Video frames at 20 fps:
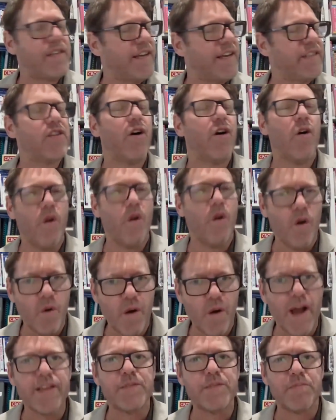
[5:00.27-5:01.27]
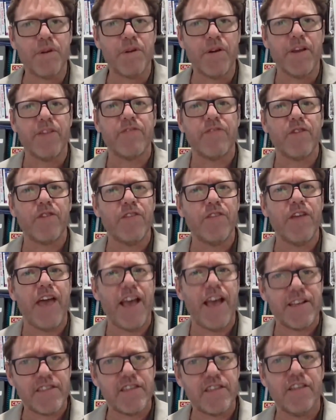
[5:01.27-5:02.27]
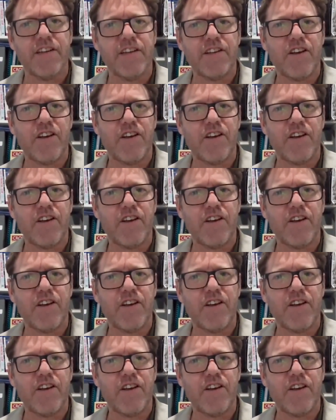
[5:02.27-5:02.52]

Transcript: It's always brilliant, full of excellent